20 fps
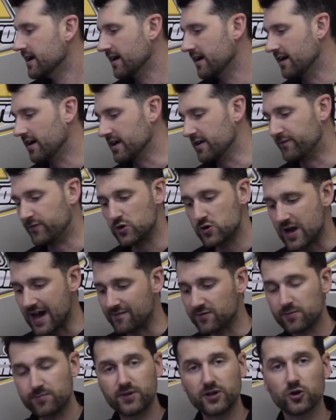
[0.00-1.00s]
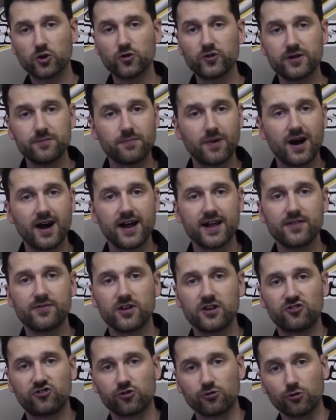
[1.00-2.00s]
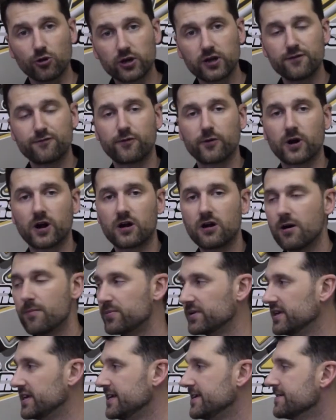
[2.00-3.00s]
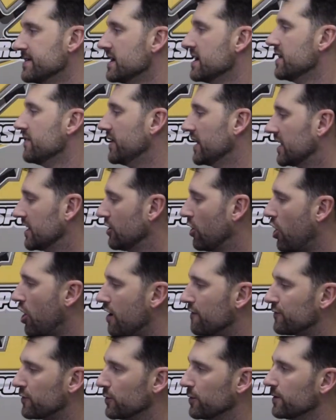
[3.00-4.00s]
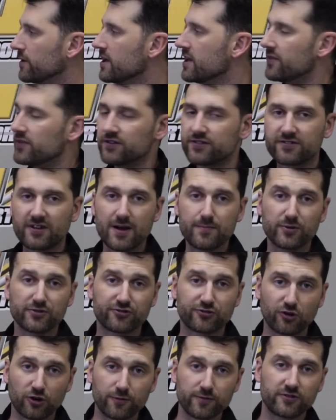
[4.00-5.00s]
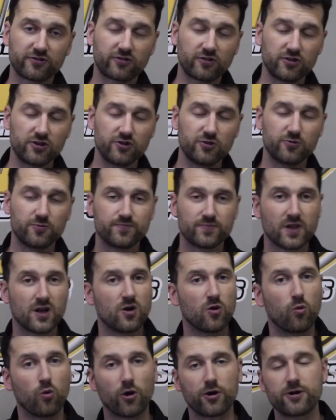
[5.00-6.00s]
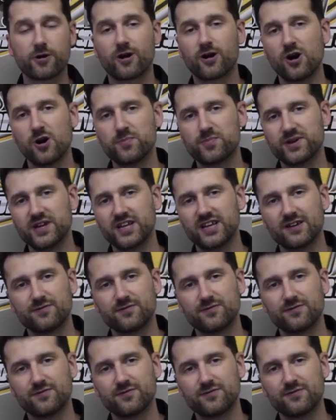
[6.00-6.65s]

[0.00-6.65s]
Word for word: Uh, if you have a build in mind that you're looking for a company that can offer this type of service to you, we're your company.